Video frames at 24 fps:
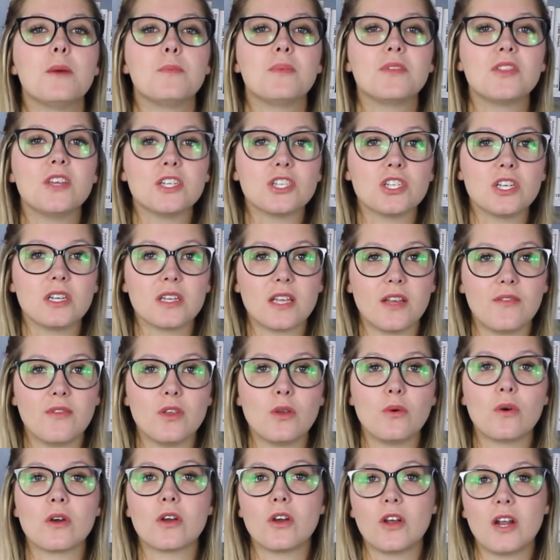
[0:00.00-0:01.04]
but this should give
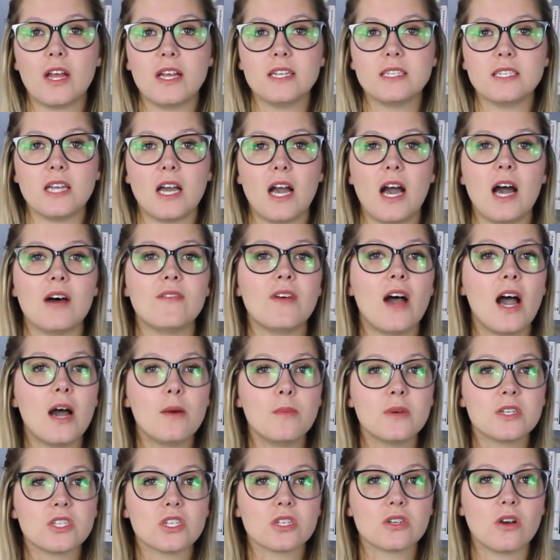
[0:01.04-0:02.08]
you a good idea of how
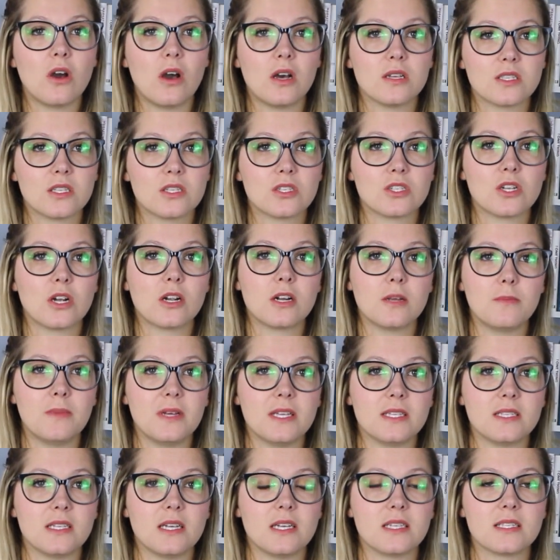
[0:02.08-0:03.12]
much it costs to start a
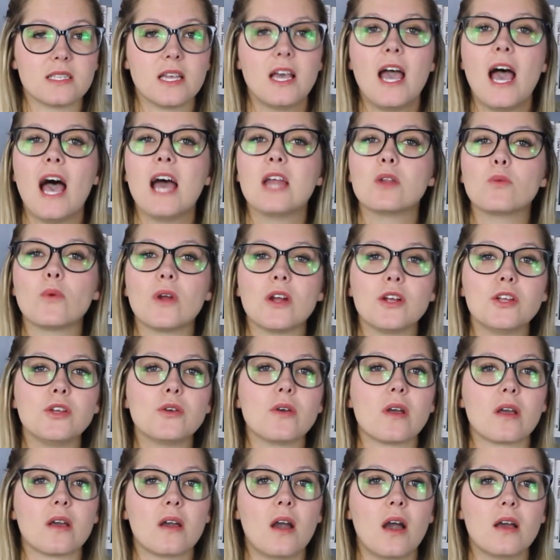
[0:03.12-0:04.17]
business and where you
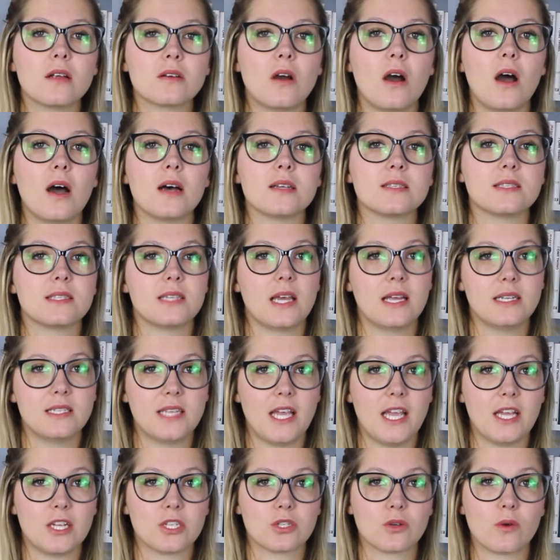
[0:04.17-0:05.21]
can cut costs and
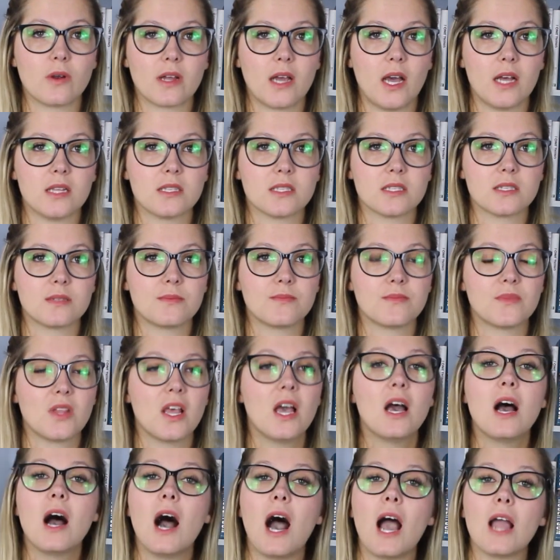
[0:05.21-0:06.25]
take shortcuts.
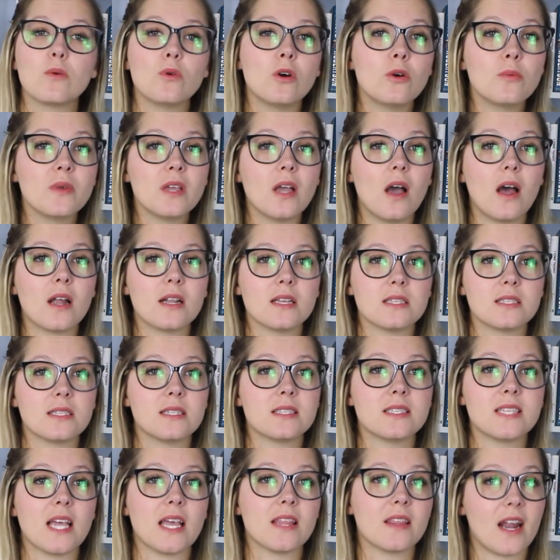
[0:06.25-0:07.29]
I will be honest
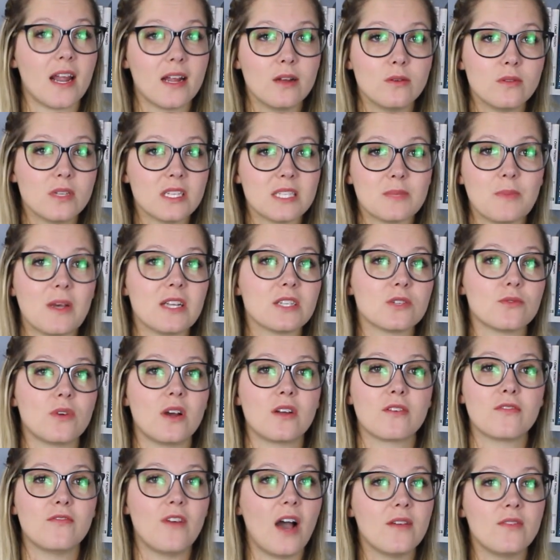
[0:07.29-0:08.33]
and say that I only spent
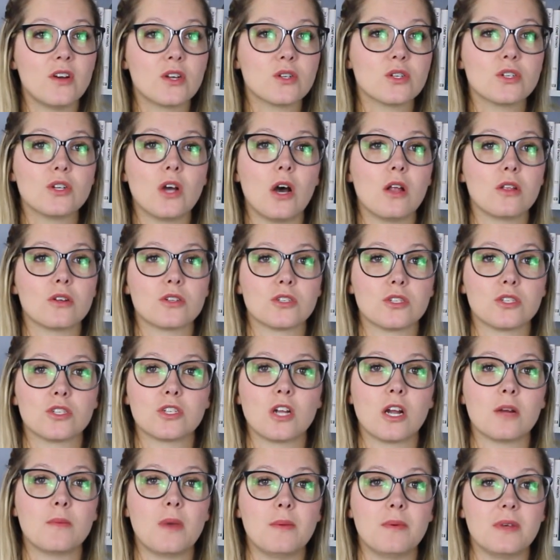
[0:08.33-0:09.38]
around $500 to
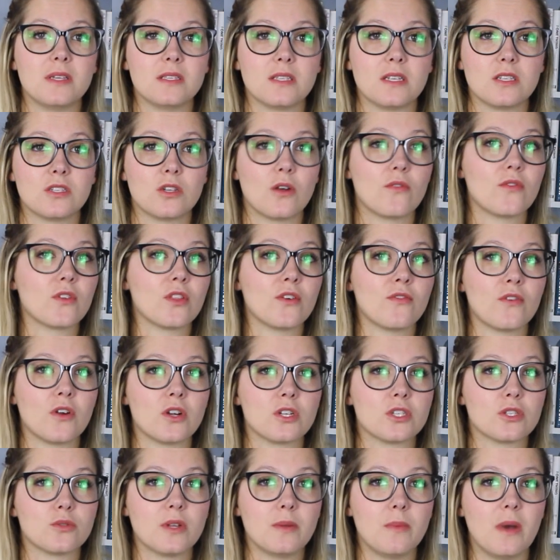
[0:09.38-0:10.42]
start my business over the
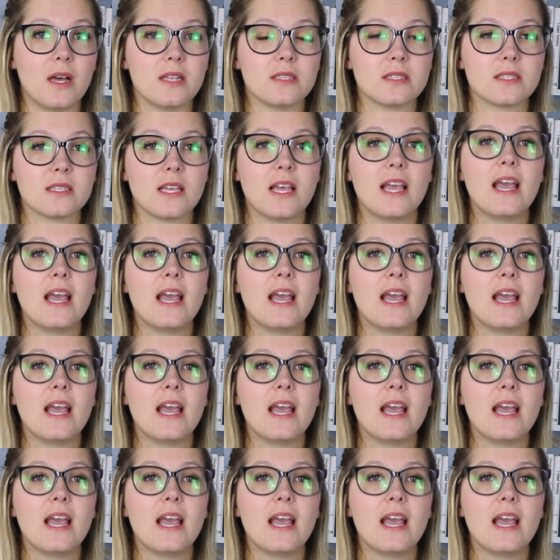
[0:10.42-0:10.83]
first 3 months,